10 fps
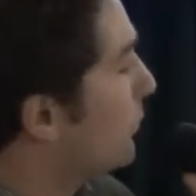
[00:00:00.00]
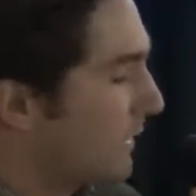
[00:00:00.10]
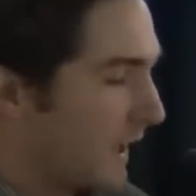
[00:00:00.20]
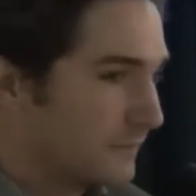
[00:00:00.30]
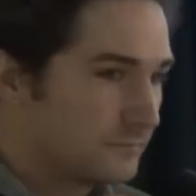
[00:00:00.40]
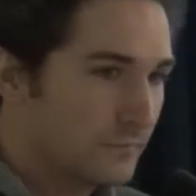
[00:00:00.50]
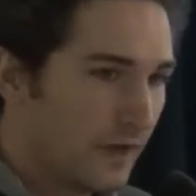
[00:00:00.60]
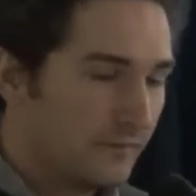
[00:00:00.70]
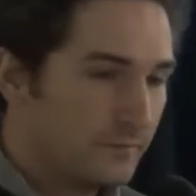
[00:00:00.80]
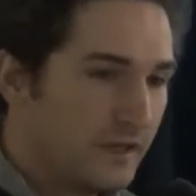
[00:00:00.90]
we had
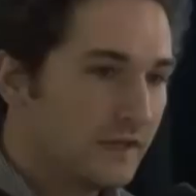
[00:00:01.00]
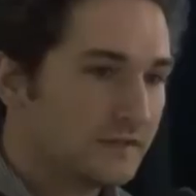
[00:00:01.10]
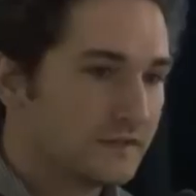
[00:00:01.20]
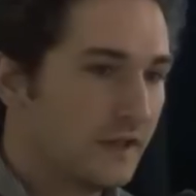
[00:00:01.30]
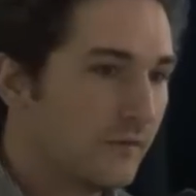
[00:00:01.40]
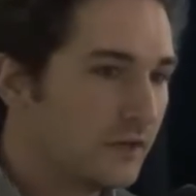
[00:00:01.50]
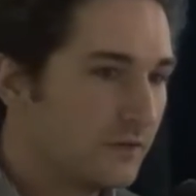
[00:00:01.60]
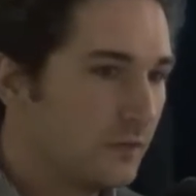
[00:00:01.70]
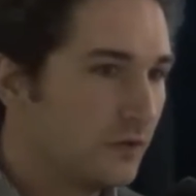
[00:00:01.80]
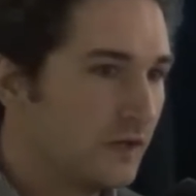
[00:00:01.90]
kind of meetings in every
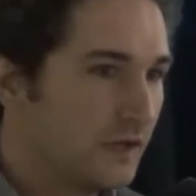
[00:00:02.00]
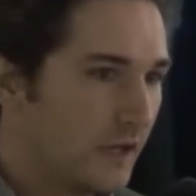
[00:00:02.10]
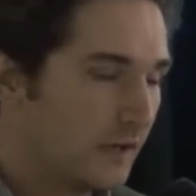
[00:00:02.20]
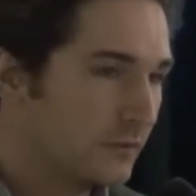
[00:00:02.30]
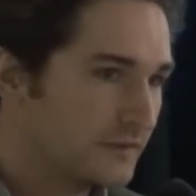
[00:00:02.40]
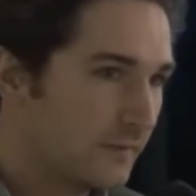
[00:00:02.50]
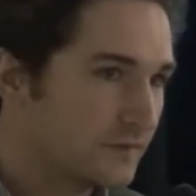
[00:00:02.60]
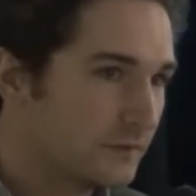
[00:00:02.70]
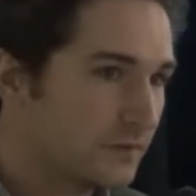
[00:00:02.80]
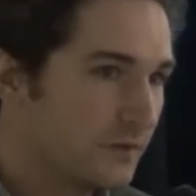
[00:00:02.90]
community, and it was
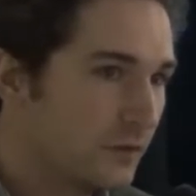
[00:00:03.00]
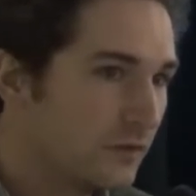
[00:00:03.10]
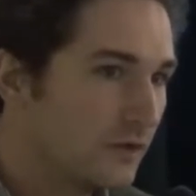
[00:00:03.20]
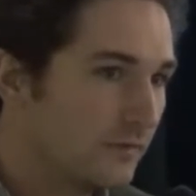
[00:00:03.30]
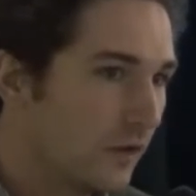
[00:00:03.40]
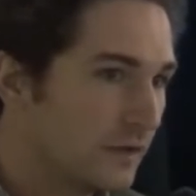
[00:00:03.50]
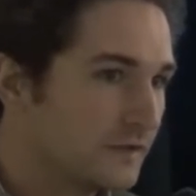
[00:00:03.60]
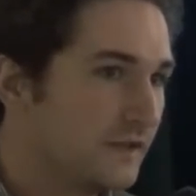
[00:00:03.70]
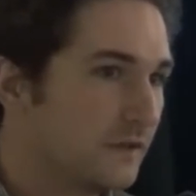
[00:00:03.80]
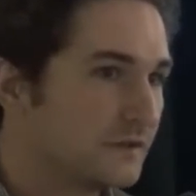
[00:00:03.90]
up to community
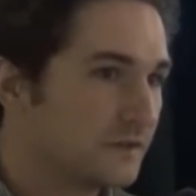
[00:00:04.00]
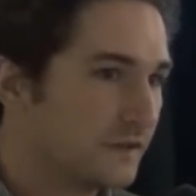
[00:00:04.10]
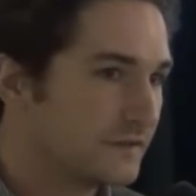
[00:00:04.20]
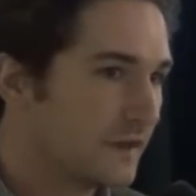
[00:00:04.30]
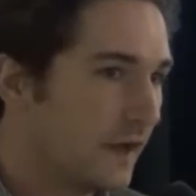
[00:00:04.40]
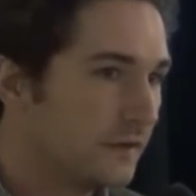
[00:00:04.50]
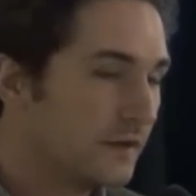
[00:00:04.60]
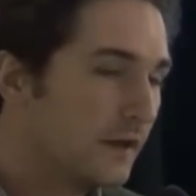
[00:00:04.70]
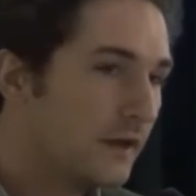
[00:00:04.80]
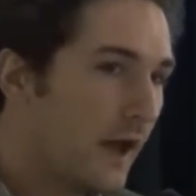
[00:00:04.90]
volunteers to decide
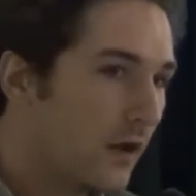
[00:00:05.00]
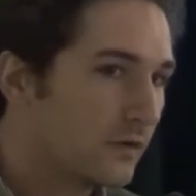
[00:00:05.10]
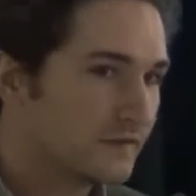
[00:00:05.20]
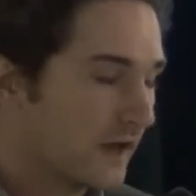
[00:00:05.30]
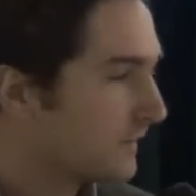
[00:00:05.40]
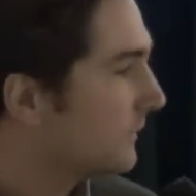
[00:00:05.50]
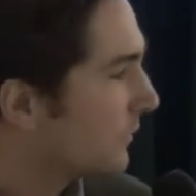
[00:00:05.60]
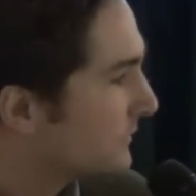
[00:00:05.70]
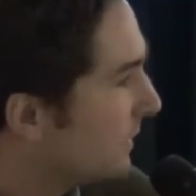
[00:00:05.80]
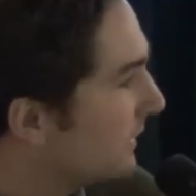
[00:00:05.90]
how exactly
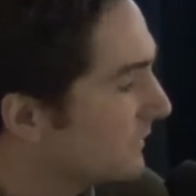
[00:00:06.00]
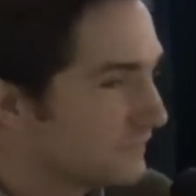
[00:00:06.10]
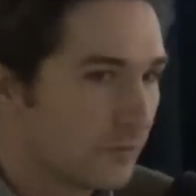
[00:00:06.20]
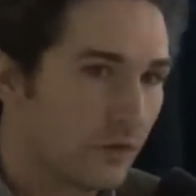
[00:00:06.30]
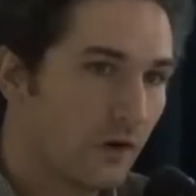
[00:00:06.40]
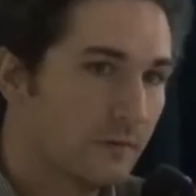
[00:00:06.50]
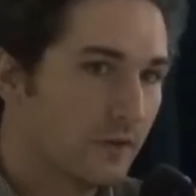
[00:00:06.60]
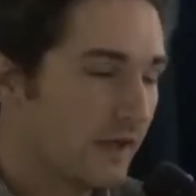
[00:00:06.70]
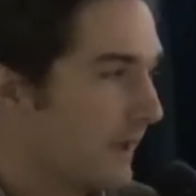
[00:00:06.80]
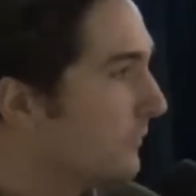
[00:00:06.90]
those meetings were going to play